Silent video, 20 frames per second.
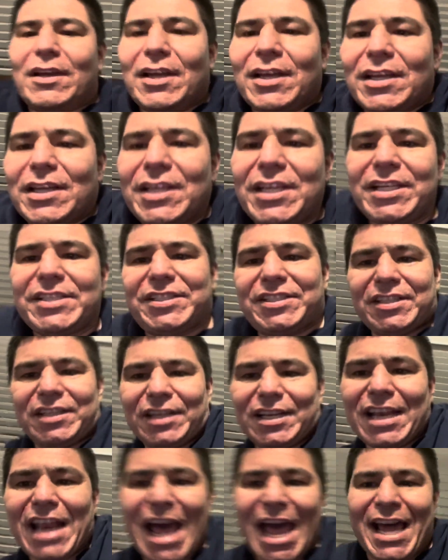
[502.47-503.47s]
his
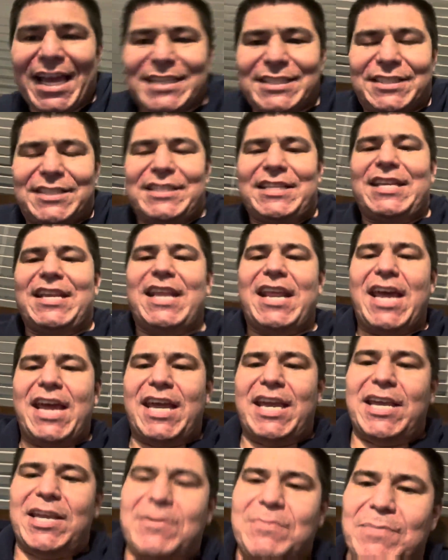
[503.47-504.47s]
last
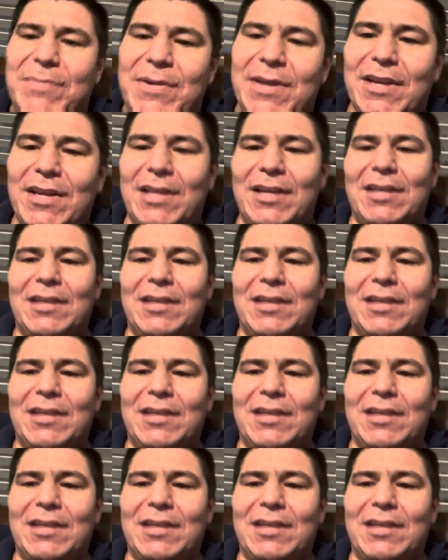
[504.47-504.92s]
name